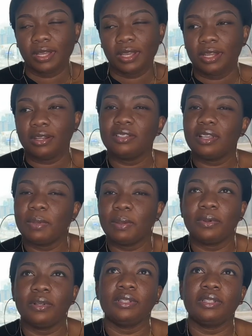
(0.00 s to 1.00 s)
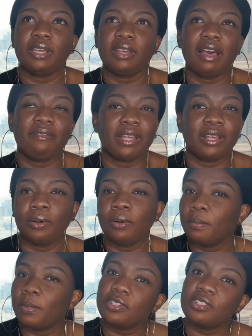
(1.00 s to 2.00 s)
you know, some people, they'll have like a whole
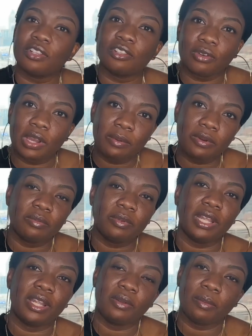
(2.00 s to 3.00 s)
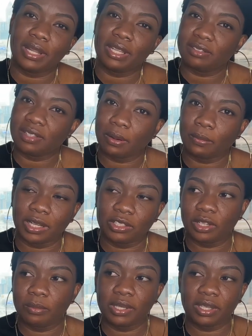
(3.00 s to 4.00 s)
bunch of subscribers, but then nobody's not
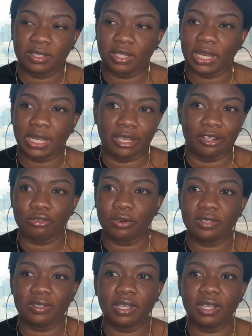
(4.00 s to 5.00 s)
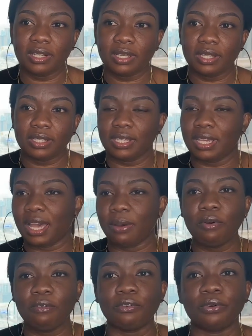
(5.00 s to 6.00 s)
watching because they're not interested. Yeah, I
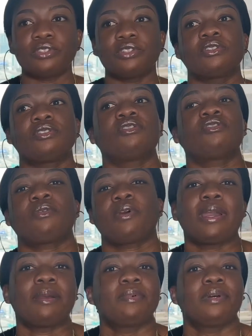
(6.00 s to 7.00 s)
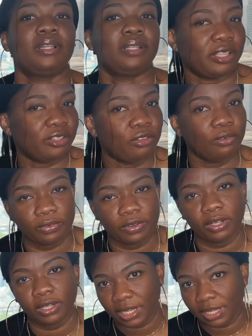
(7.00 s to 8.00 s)
won't force you to subscribe unless you feel
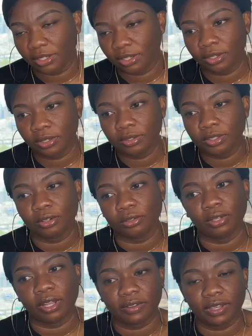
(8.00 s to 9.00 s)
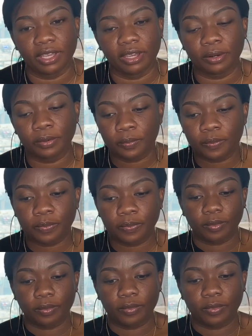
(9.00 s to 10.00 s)
like, you know, you'll love it here.
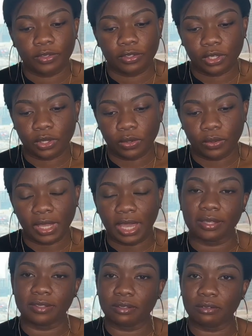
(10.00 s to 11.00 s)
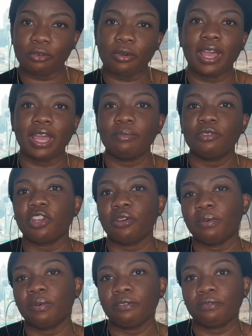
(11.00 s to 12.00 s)
So yeah, subscribe, share it
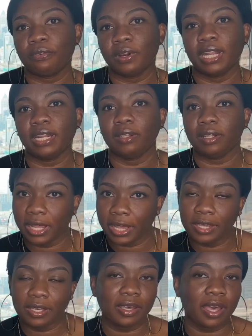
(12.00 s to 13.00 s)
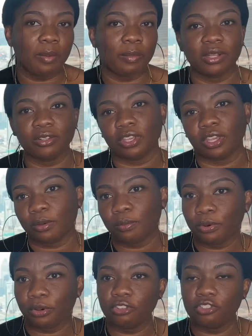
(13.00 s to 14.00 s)
with a friend, like, comment so it can
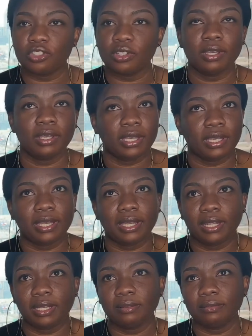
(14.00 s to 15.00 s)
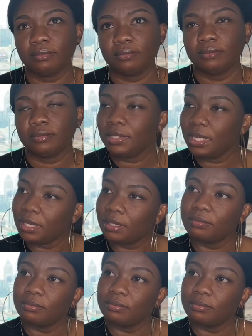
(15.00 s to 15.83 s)
push. And yeah,